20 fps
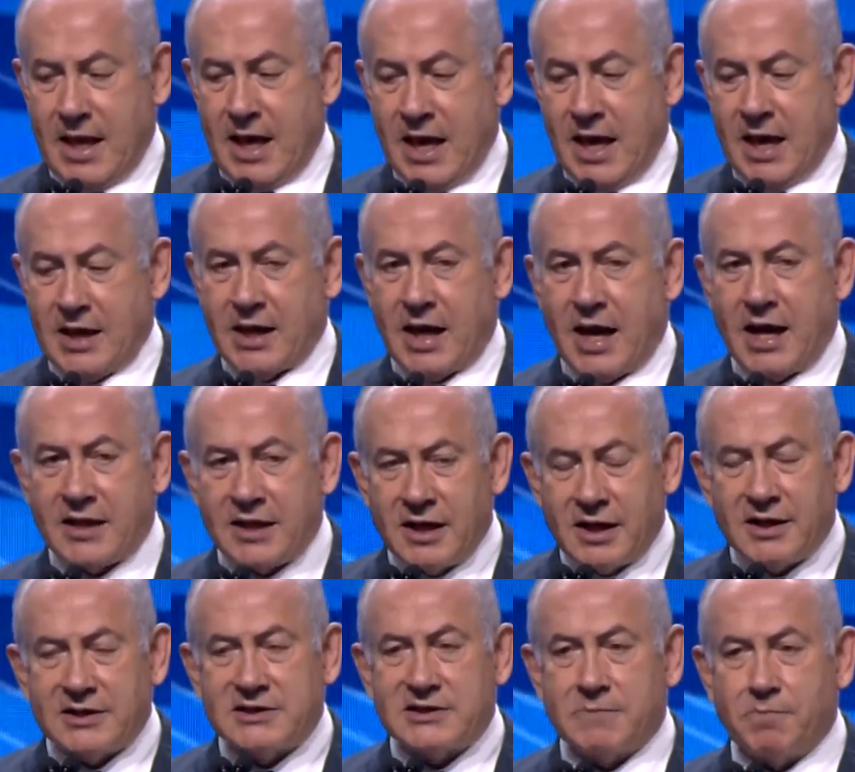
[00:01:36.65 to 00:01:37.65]
And I
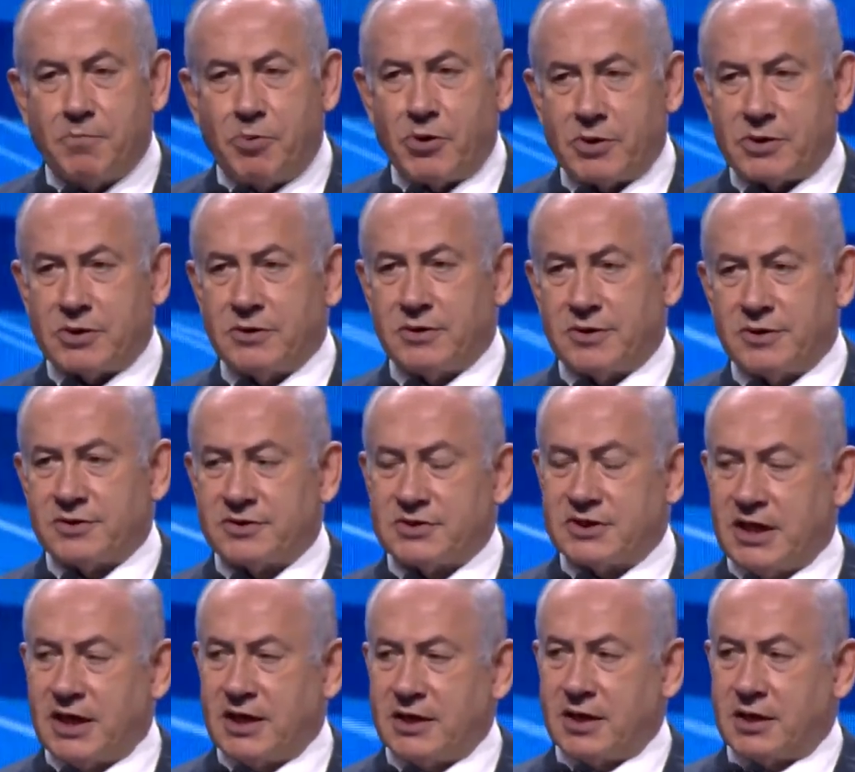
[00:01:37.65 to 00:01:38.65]
think it's important to
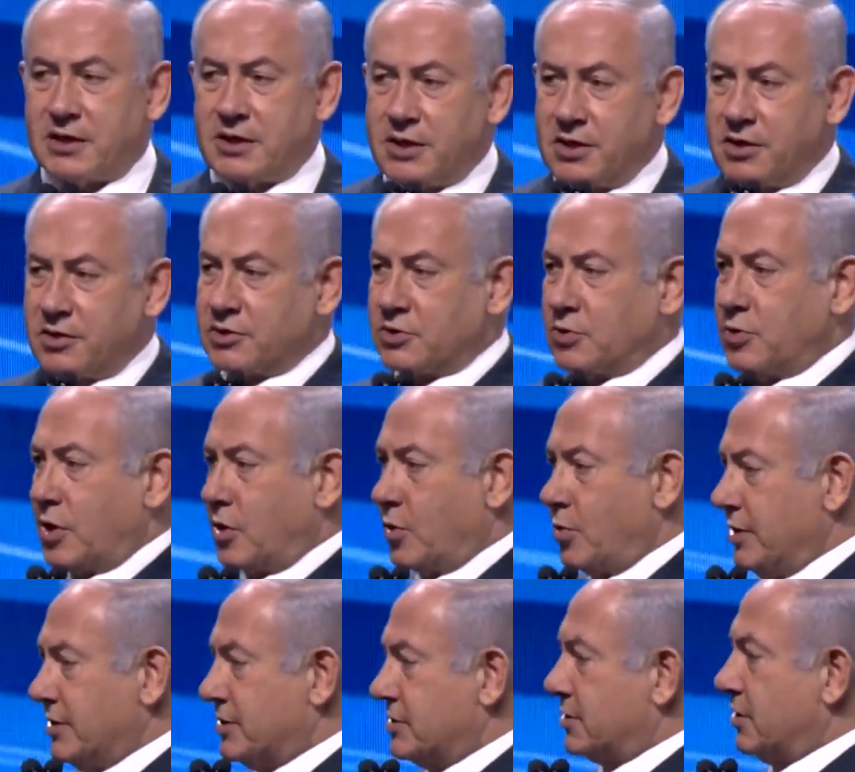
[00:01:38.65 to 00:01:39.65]
understand that here's where
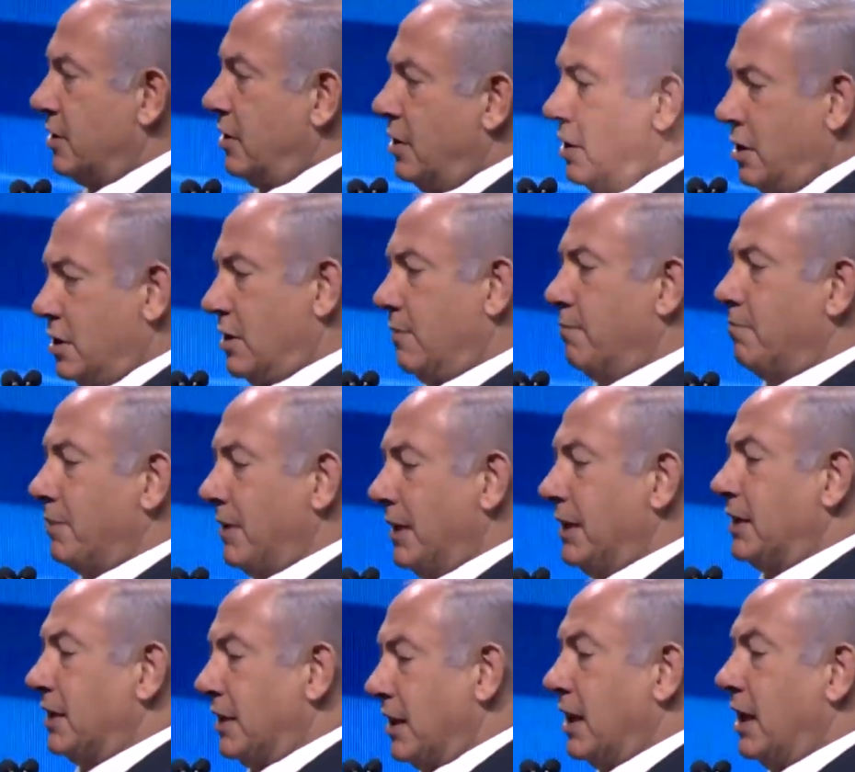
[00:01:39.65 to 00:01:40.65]
we saw
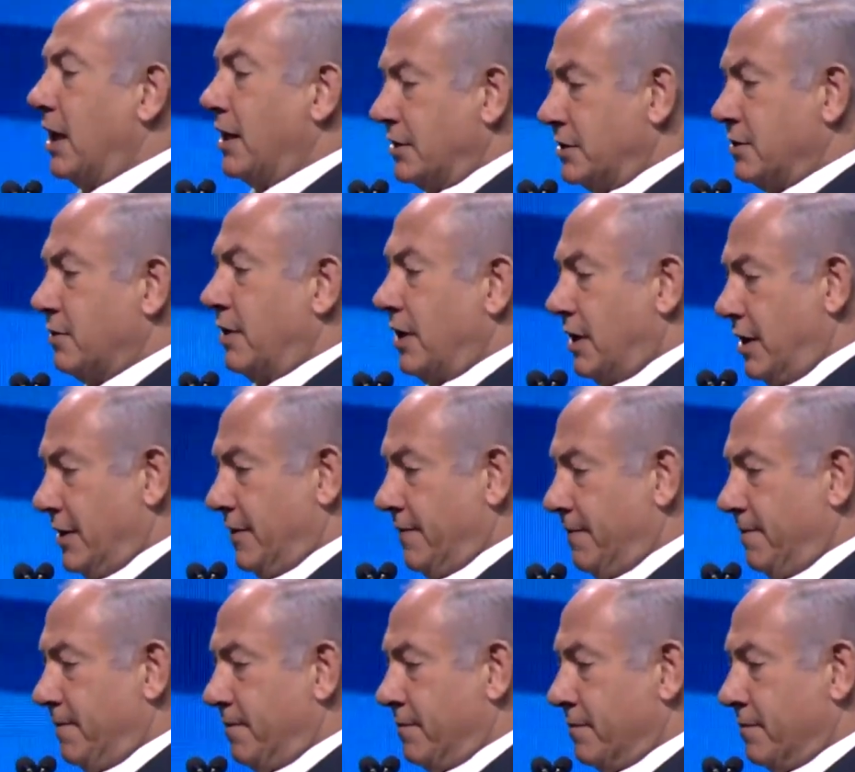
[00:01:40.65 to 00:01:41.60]
completely eye to eye.